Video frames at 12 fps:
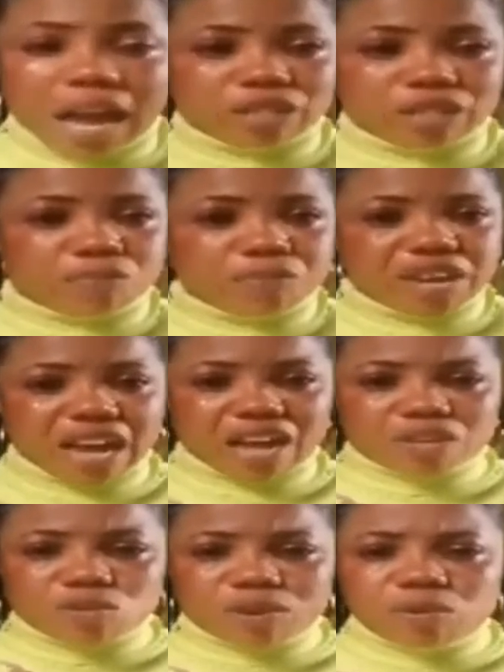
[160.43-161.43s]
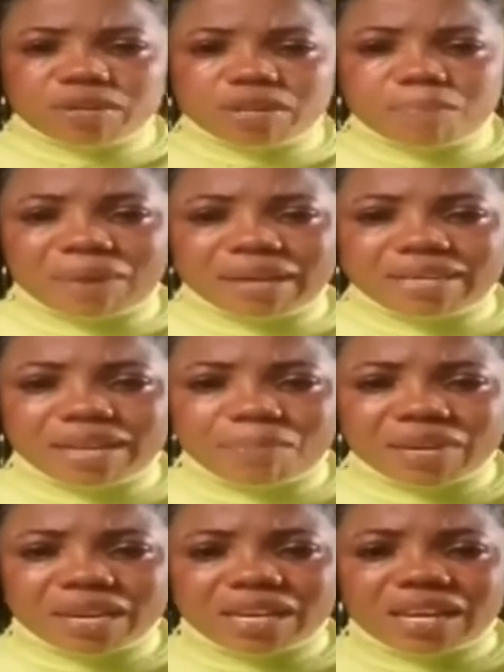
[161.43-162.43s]
I should be a housewife during the
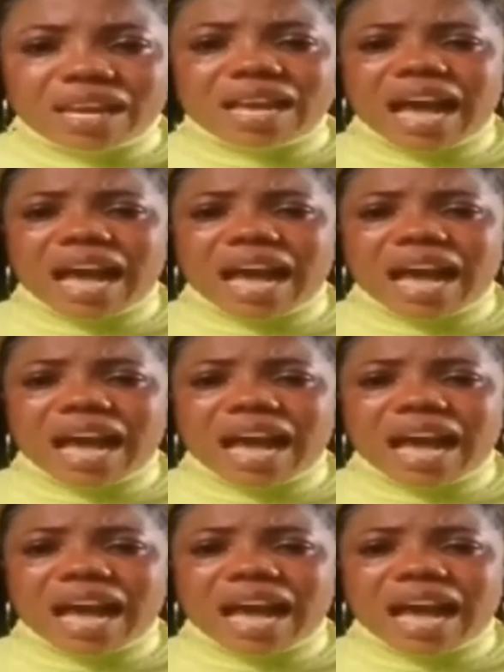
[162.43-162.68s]
pandemic.